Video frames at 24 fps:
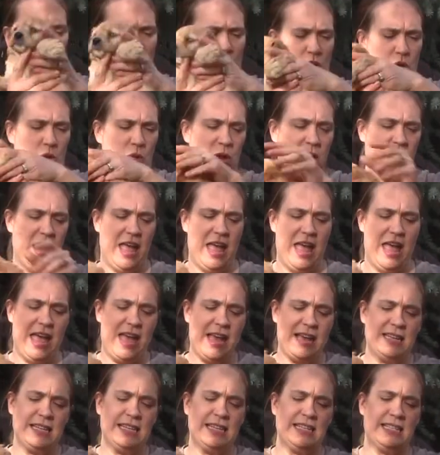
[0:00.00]
though.
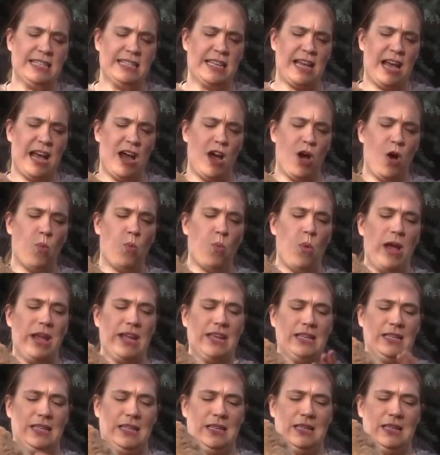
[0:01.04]
And he's got a white